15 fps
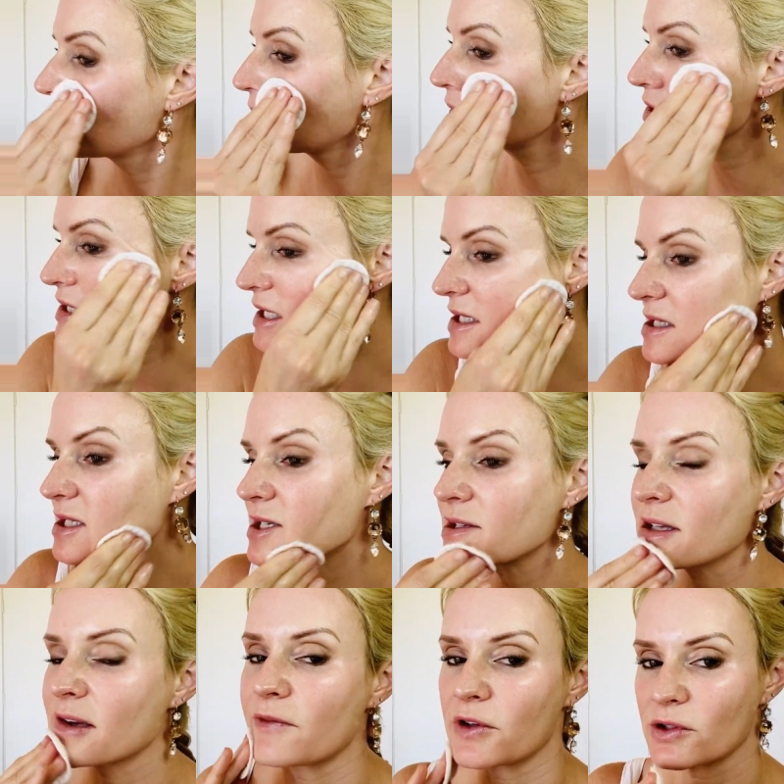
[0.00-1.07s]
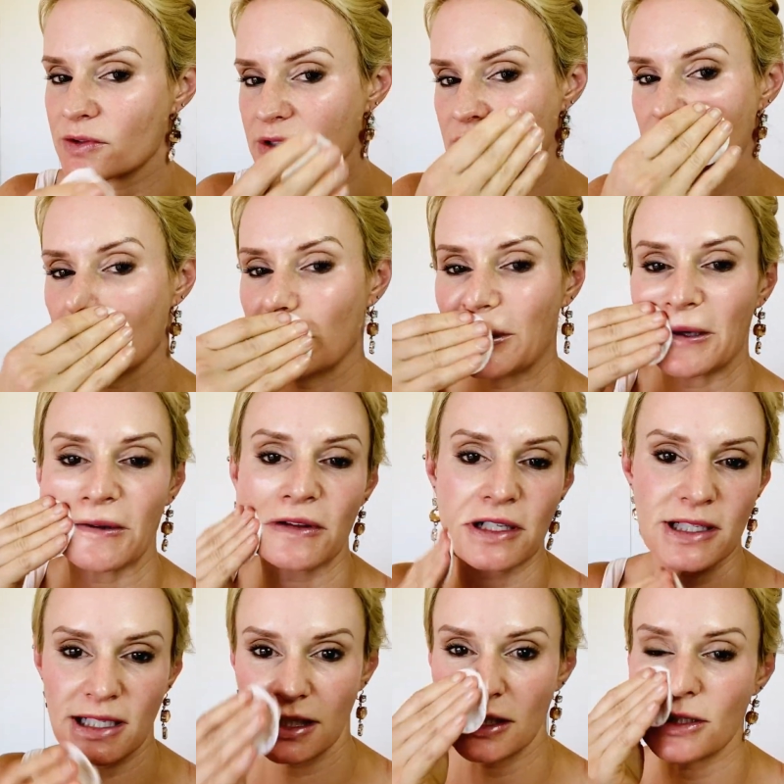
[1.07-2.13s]
This instantly feels soothing on the
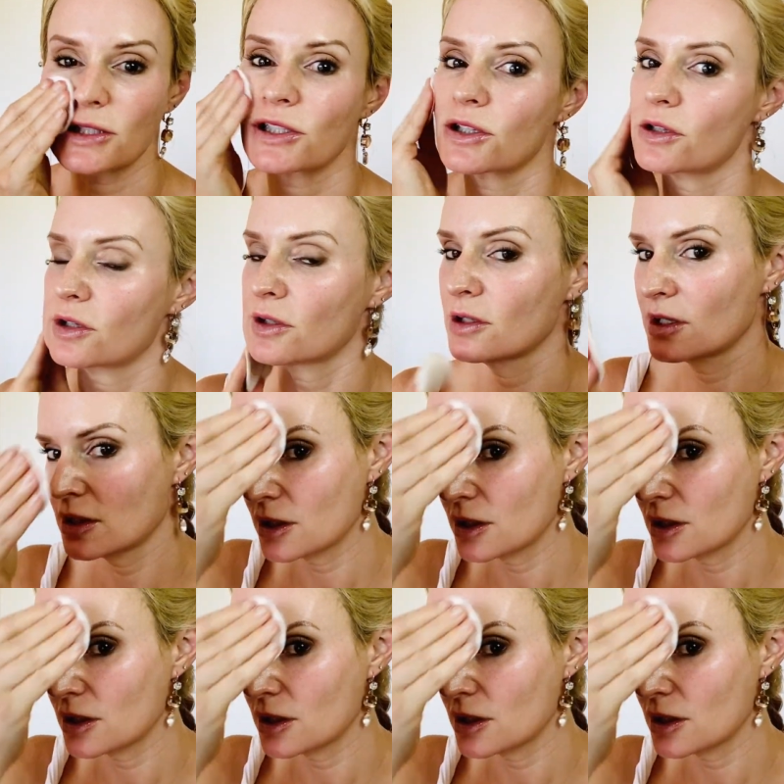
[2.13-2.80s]
skin too.